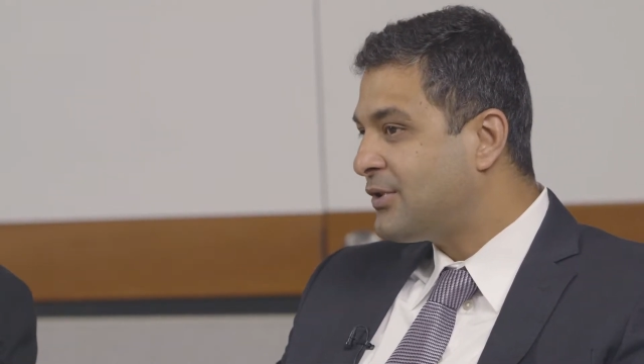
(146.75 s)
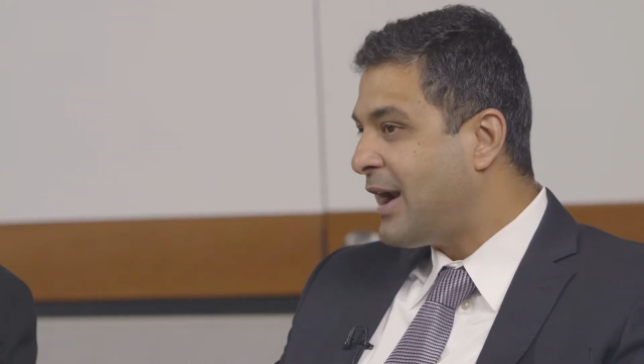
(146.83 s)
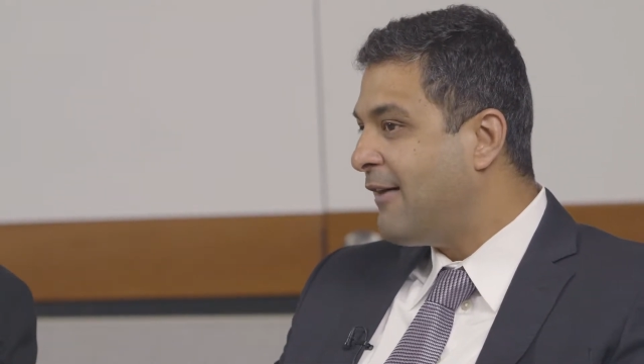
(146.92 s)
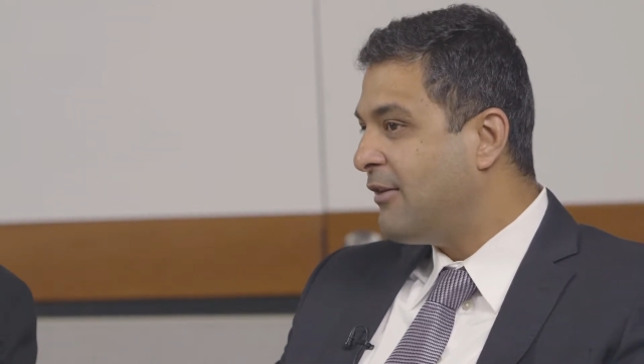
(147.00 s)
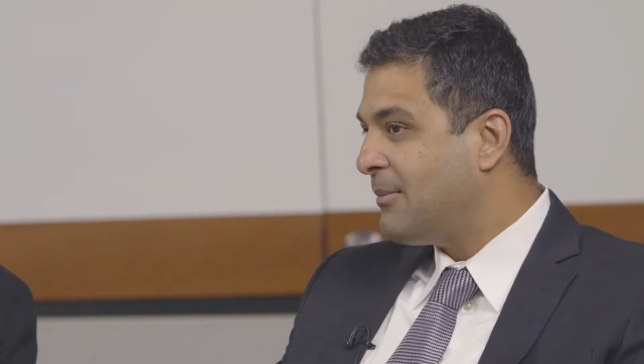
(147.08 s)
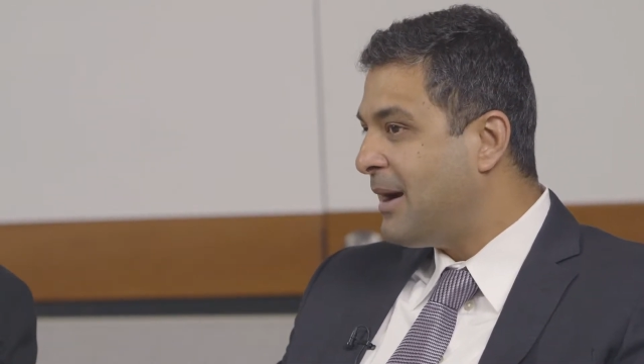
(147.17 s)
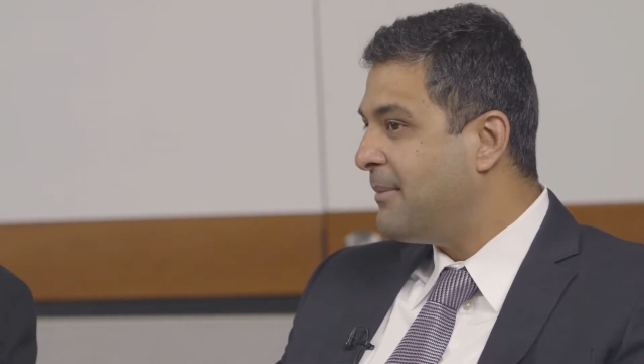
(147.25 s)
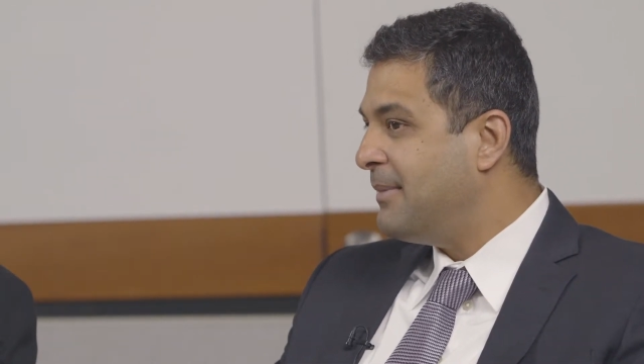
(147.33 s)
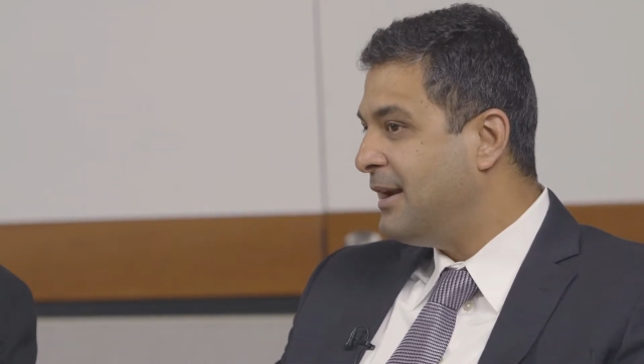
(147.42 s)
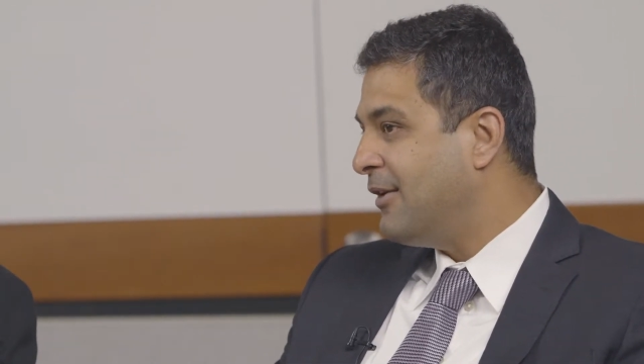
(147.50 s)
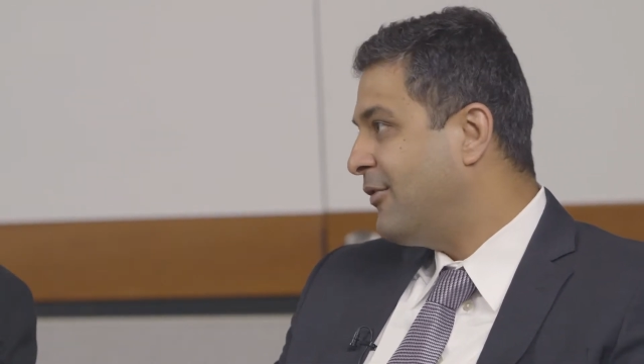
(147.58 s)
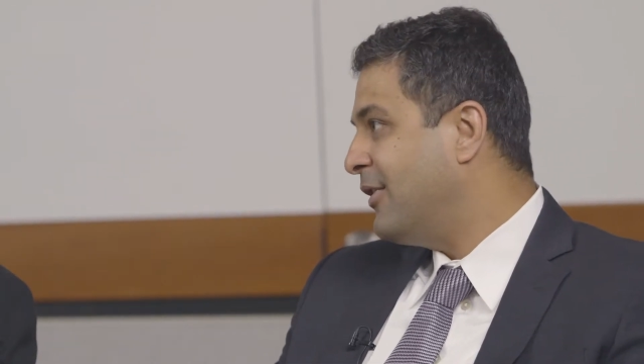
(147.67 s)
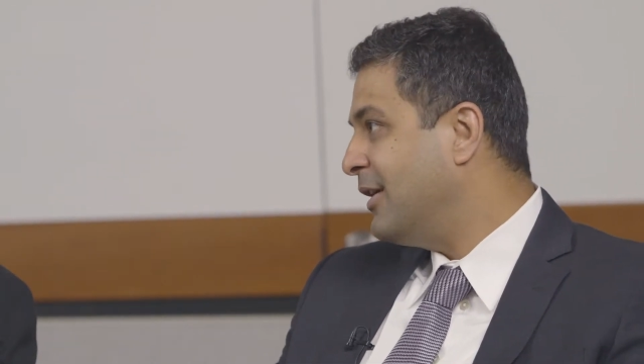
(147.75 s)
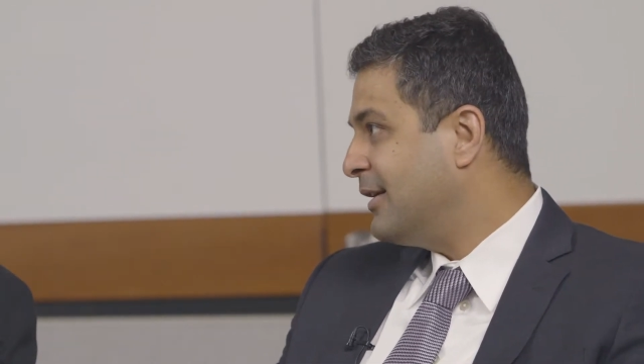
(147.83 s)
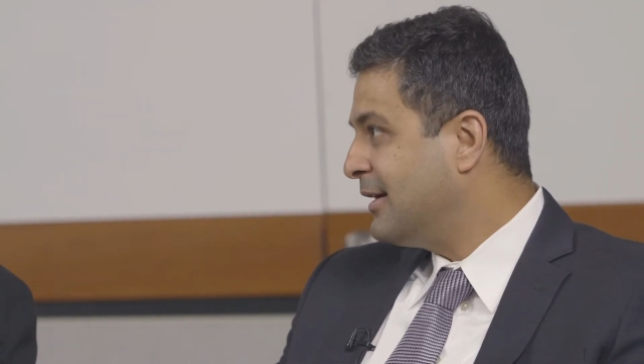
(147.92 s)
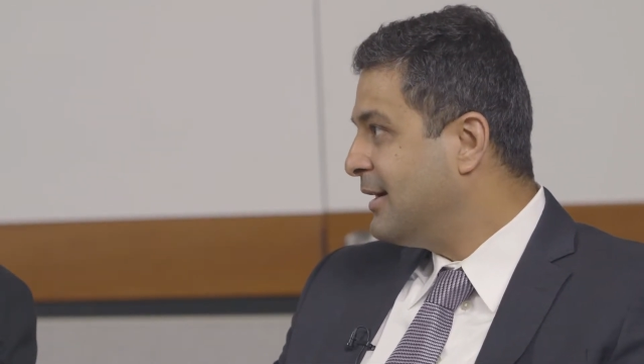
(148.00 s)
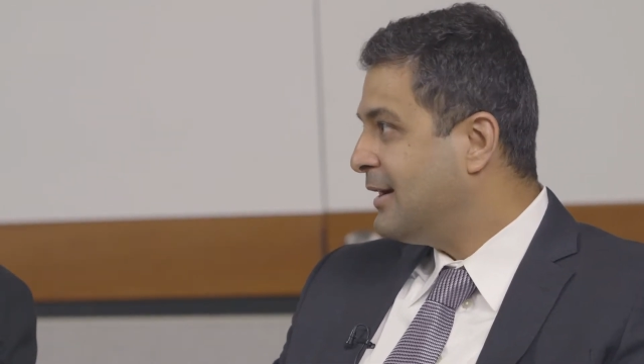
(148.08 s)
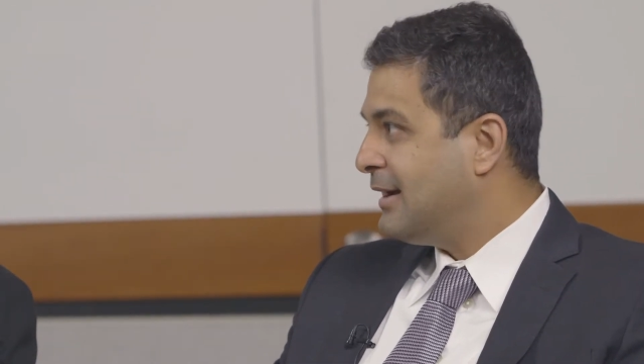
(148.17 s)
travel might be
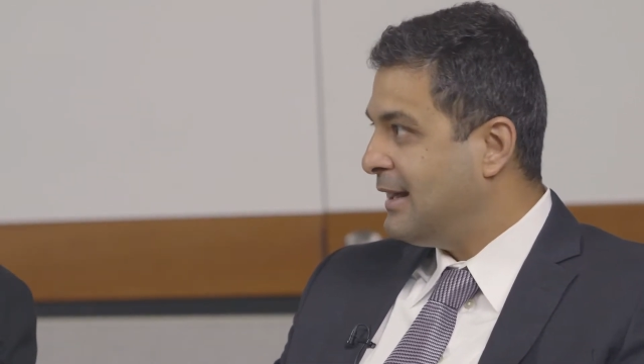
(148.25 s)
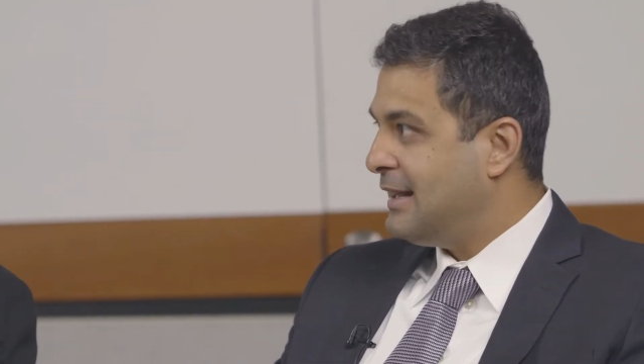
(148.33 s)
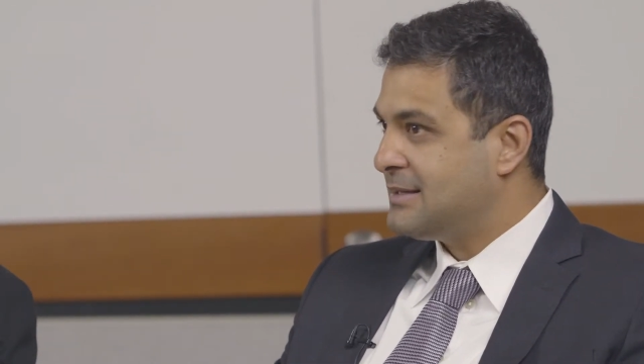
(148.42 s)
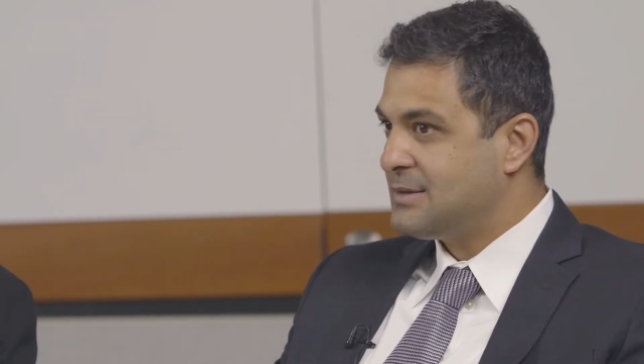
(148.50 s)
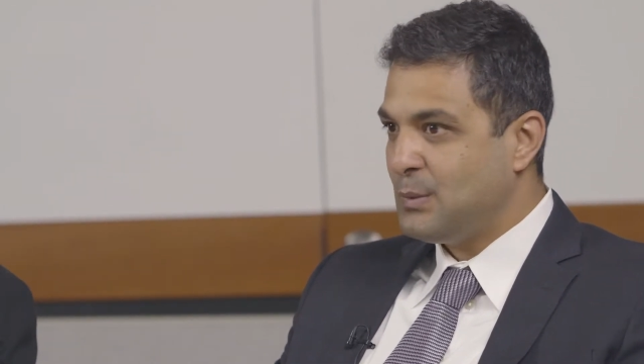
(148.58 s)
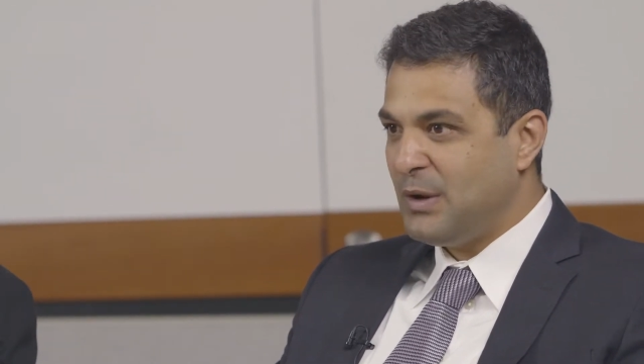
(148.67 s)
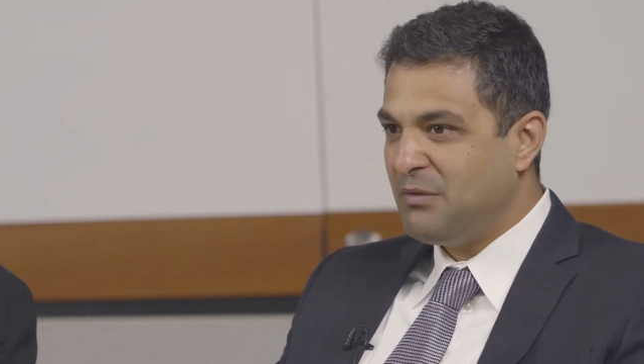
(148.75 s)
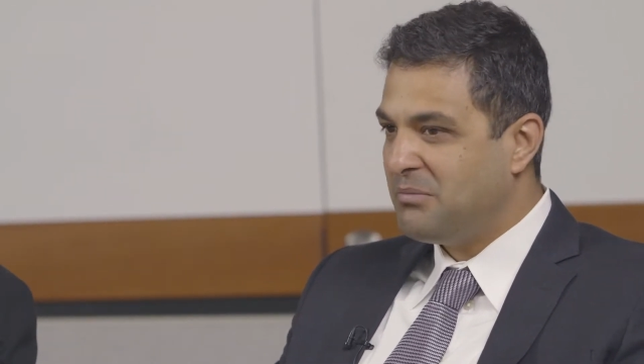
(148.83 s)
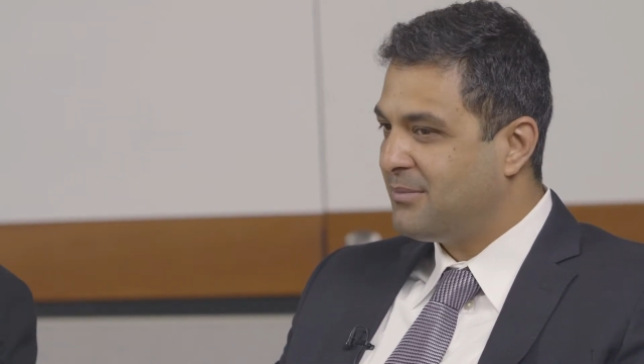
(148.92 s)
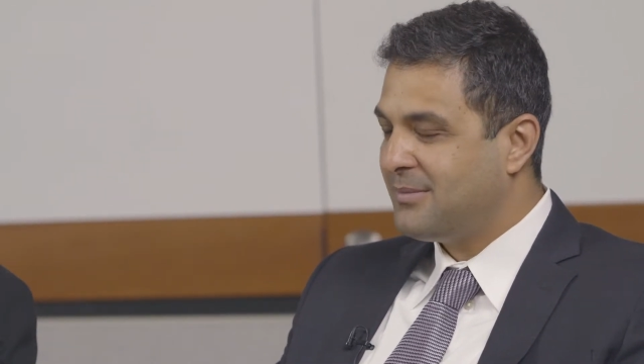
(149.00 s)
different. Is with